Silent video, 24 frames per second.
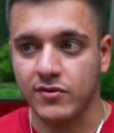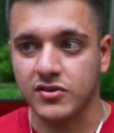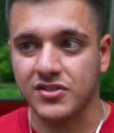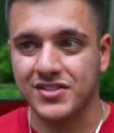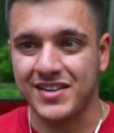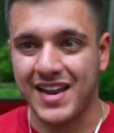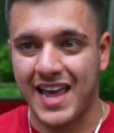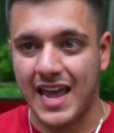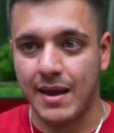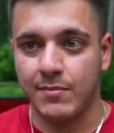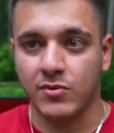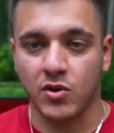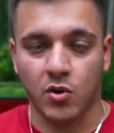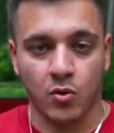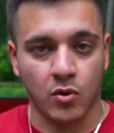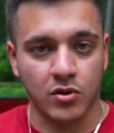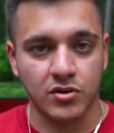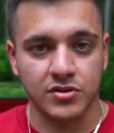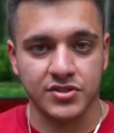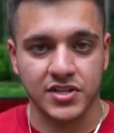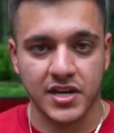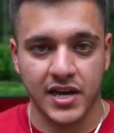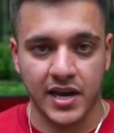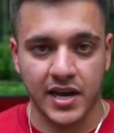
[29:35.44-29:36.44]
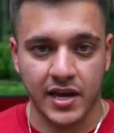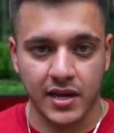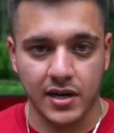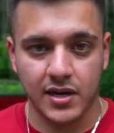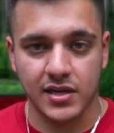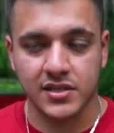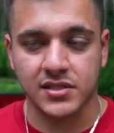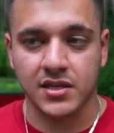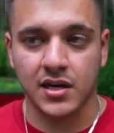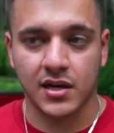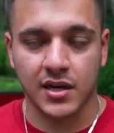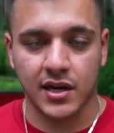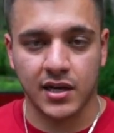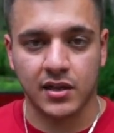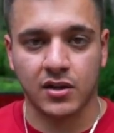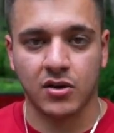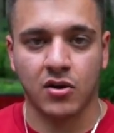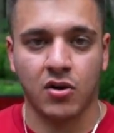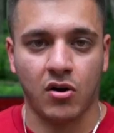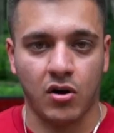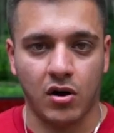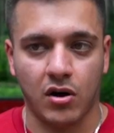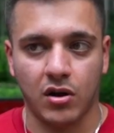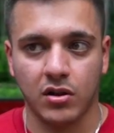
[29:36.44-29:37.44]
name the order's in is gonna get the
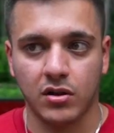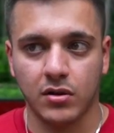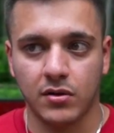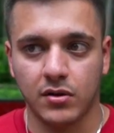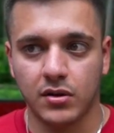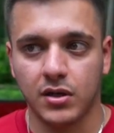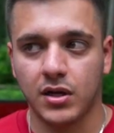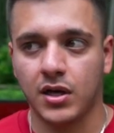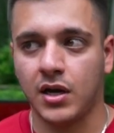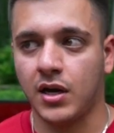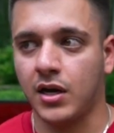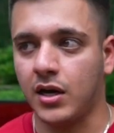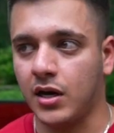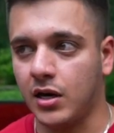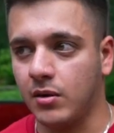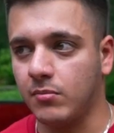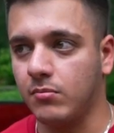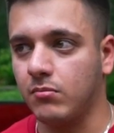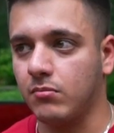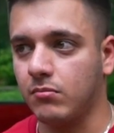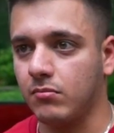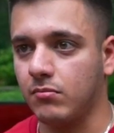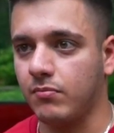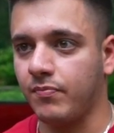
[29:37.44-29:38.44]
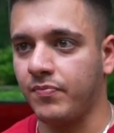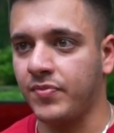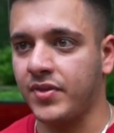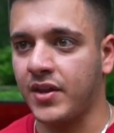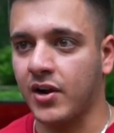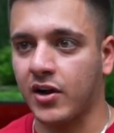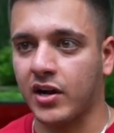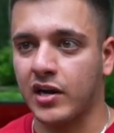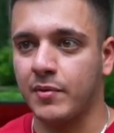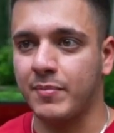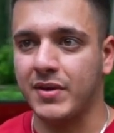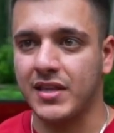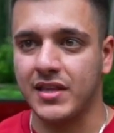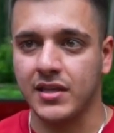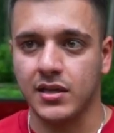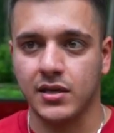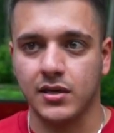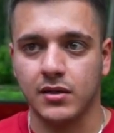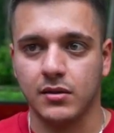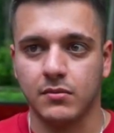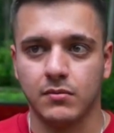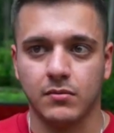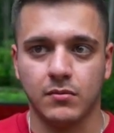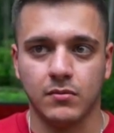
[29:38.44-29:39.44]
call. They're gonna be
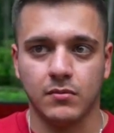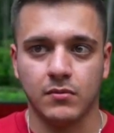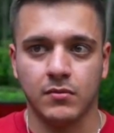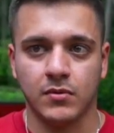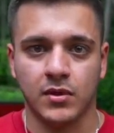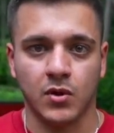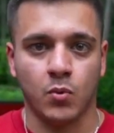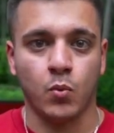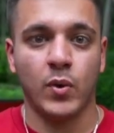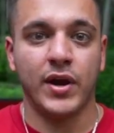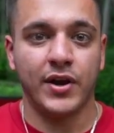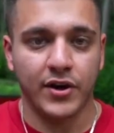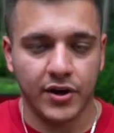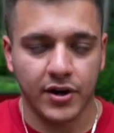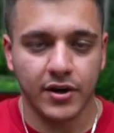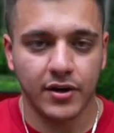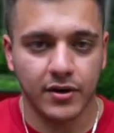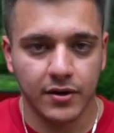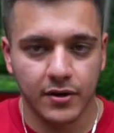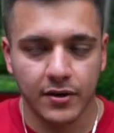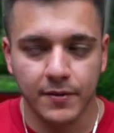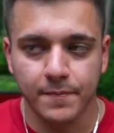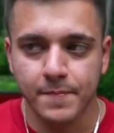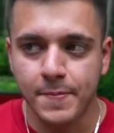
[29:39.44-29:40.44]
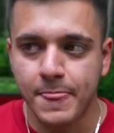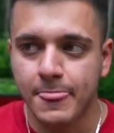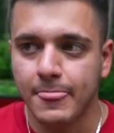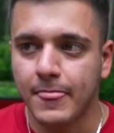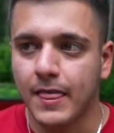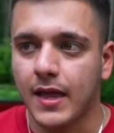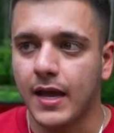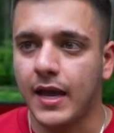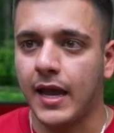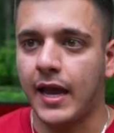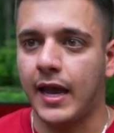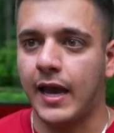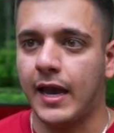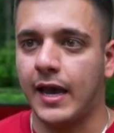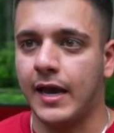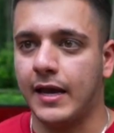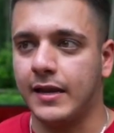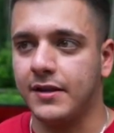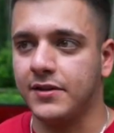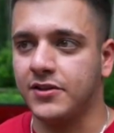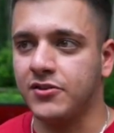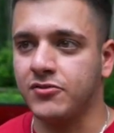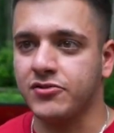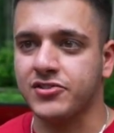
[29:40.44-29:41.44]
the winner,
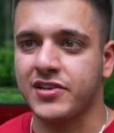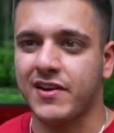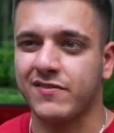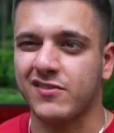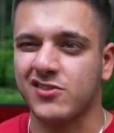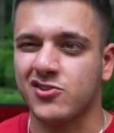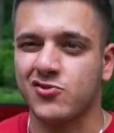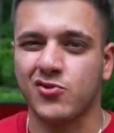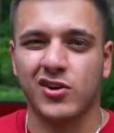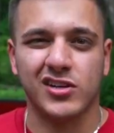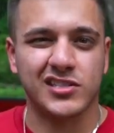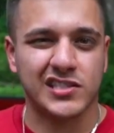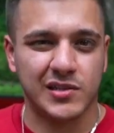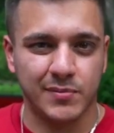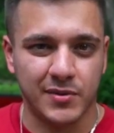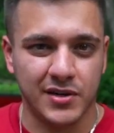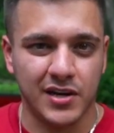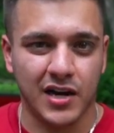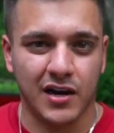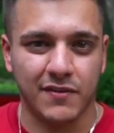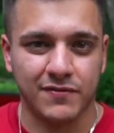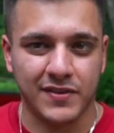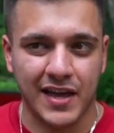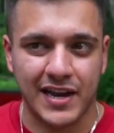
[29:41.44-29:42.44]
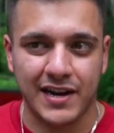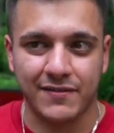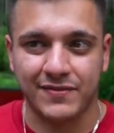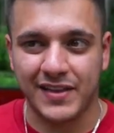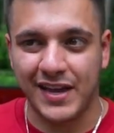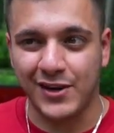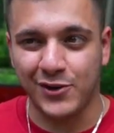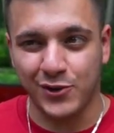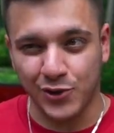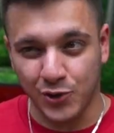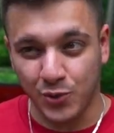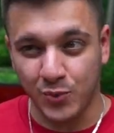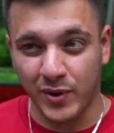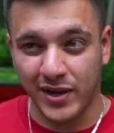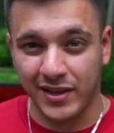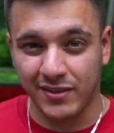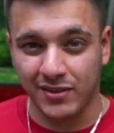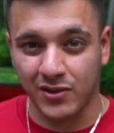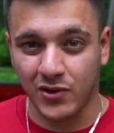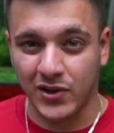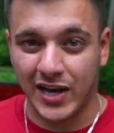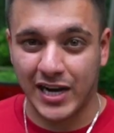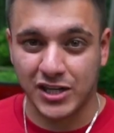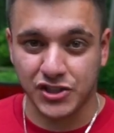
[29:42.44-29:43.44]
and you just have to trust them enough that if they do win,
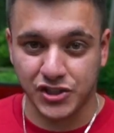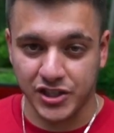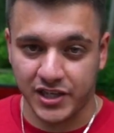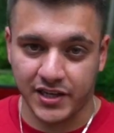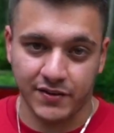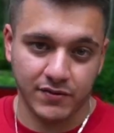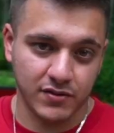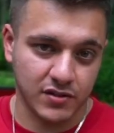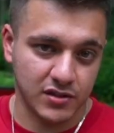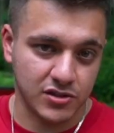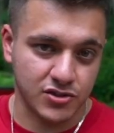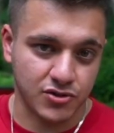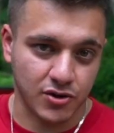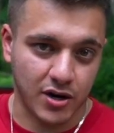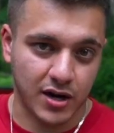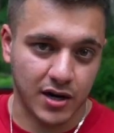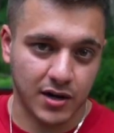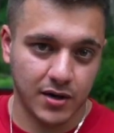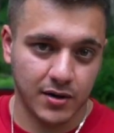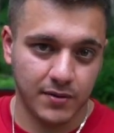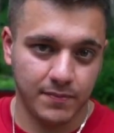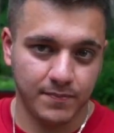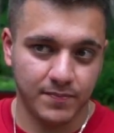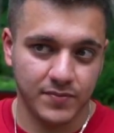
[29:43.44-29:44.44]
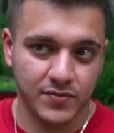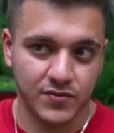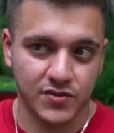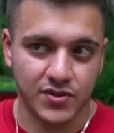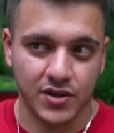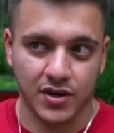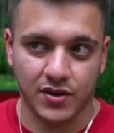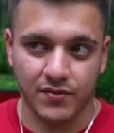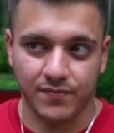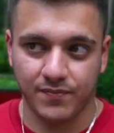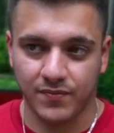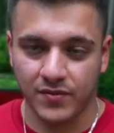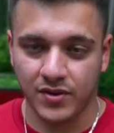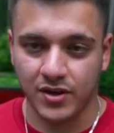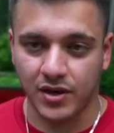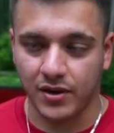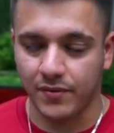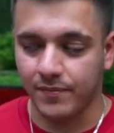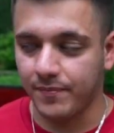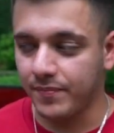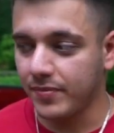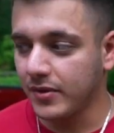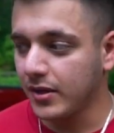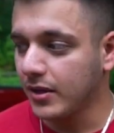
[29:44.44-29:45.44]
they'll actually give you the truck. So, you know.
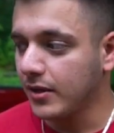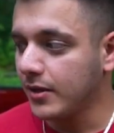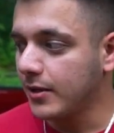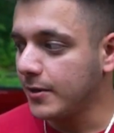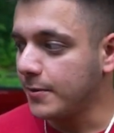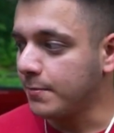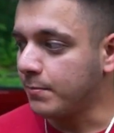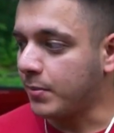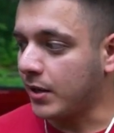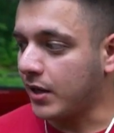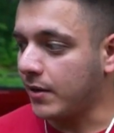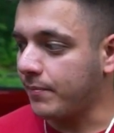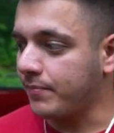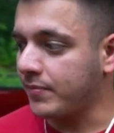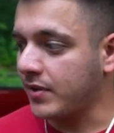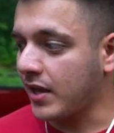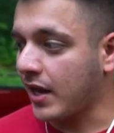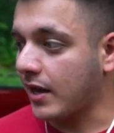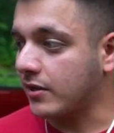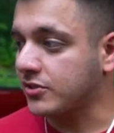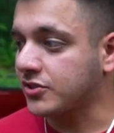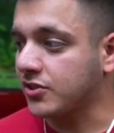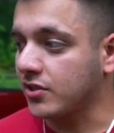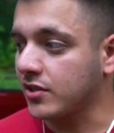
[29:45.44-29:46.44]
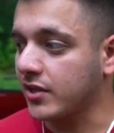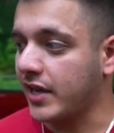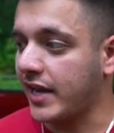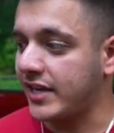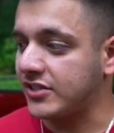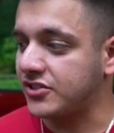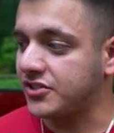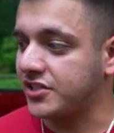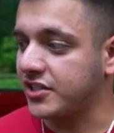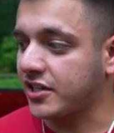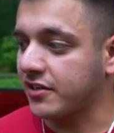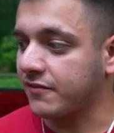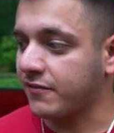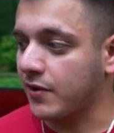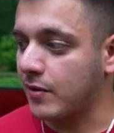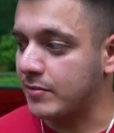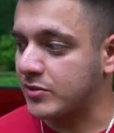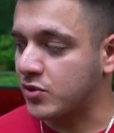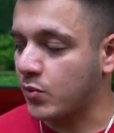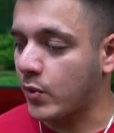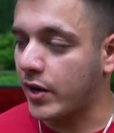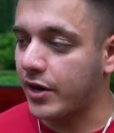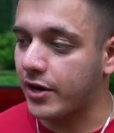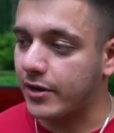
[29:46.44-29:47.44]
But yeah, so the agency
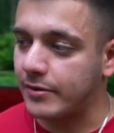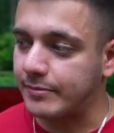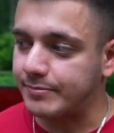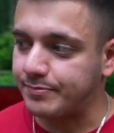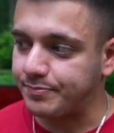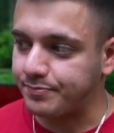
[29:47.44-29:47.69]
confirms the winner.